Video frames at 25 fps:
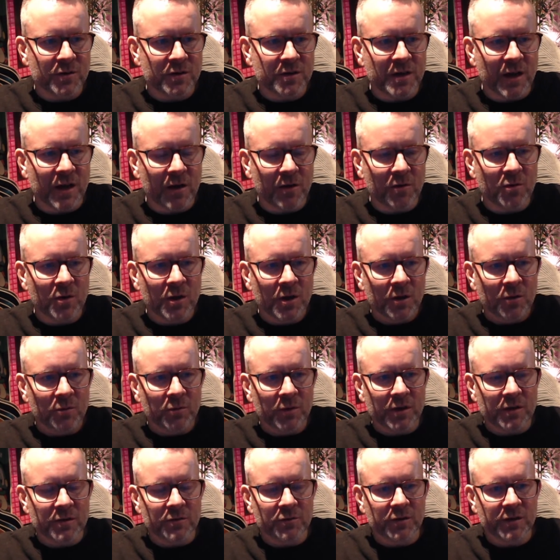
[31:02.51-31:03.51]
Now we're
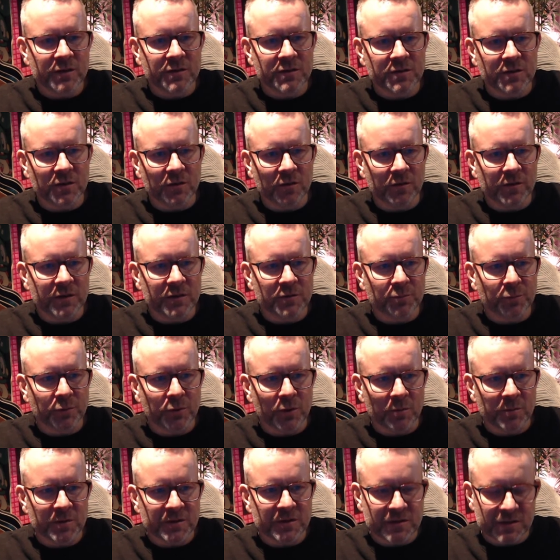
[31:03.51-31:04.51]
going to resolve this
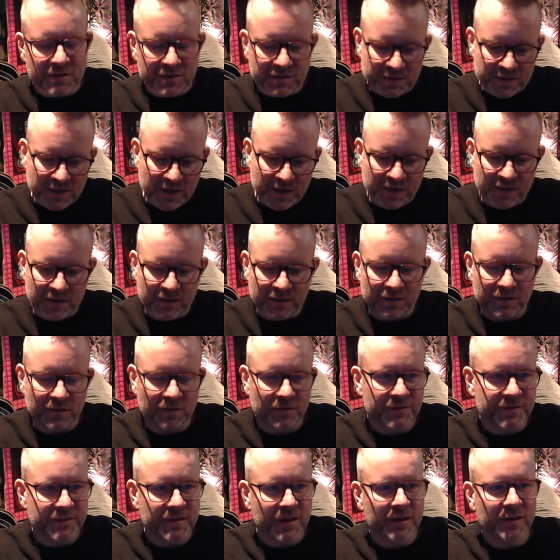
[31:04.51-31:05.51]
promise instead of
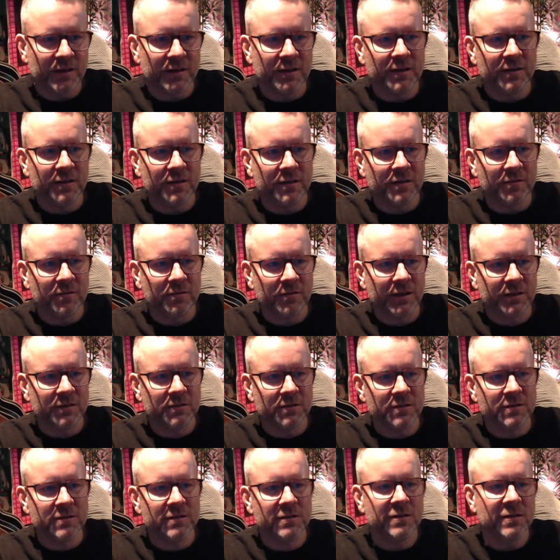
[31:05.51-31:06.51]
sending in the
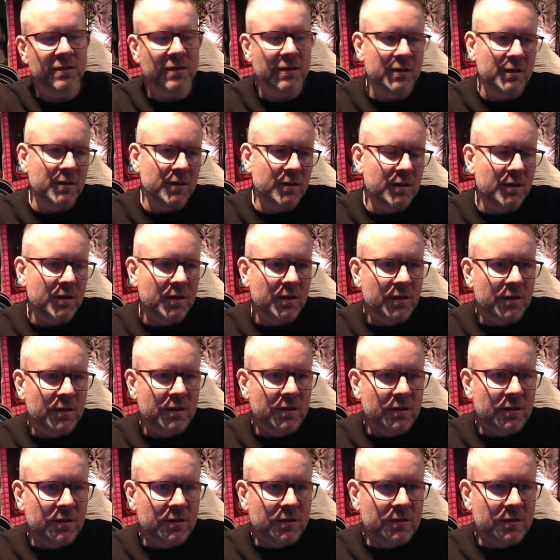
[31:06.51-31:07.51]
directors.
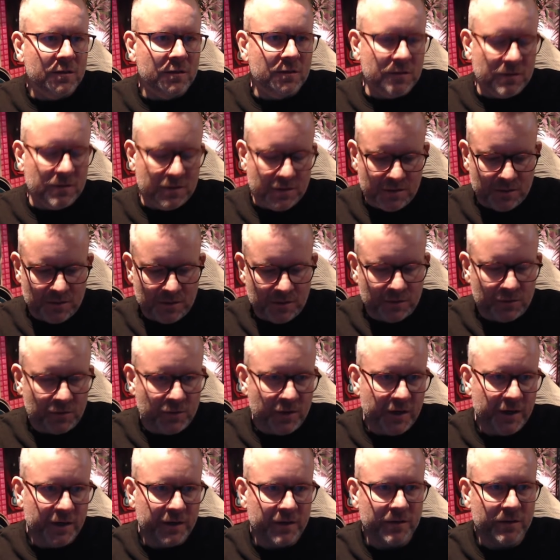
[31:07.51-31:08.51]
So I'm going to
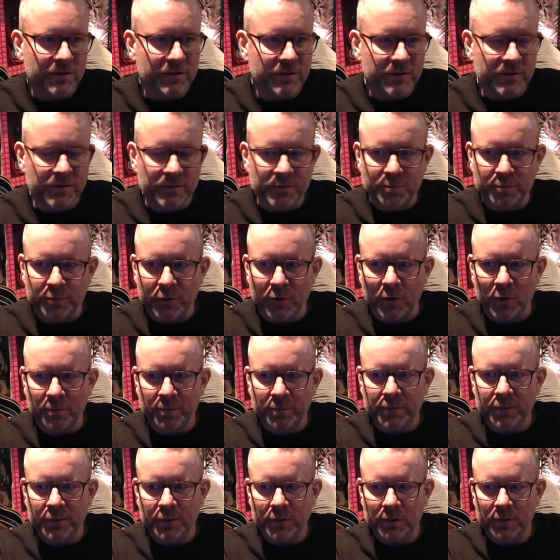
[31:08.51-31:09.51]
create a new prop
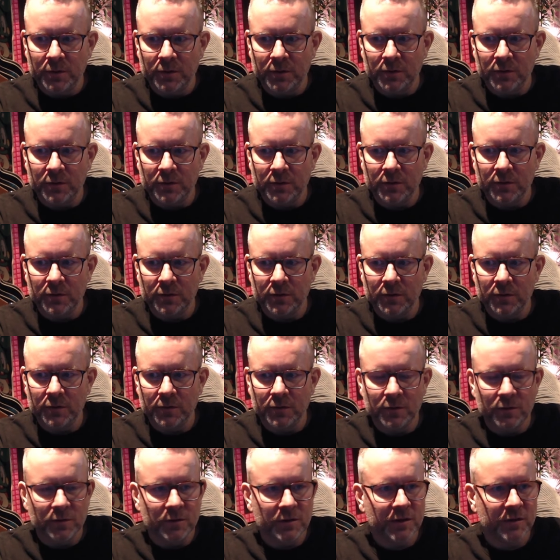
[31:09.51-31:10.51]

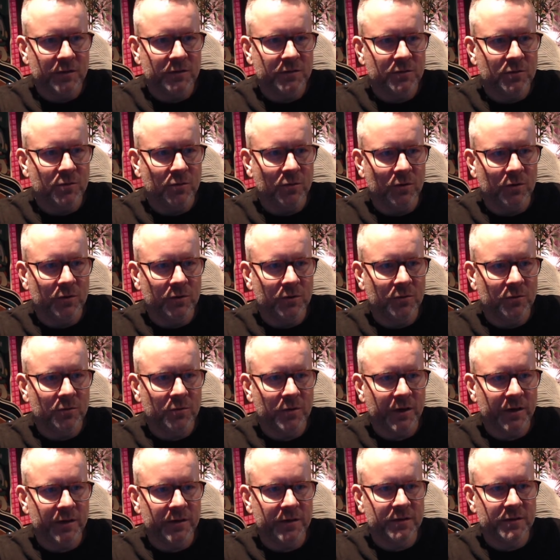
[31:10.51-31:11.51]
that's called
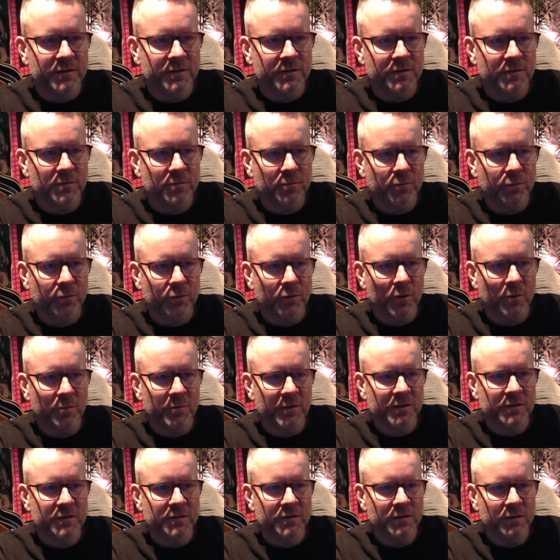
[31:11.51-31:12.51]
credits
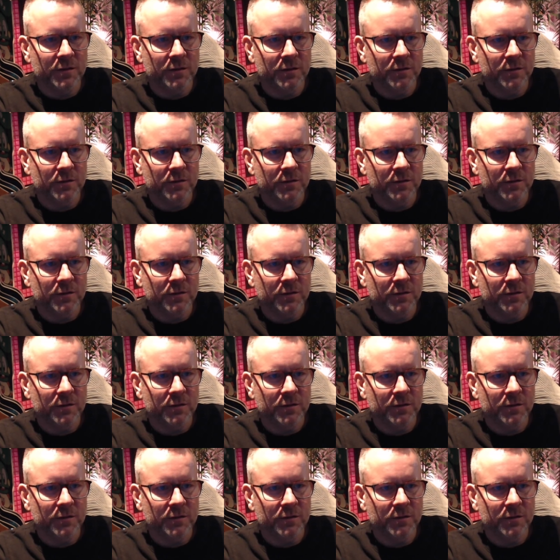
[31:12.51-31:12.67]
promise.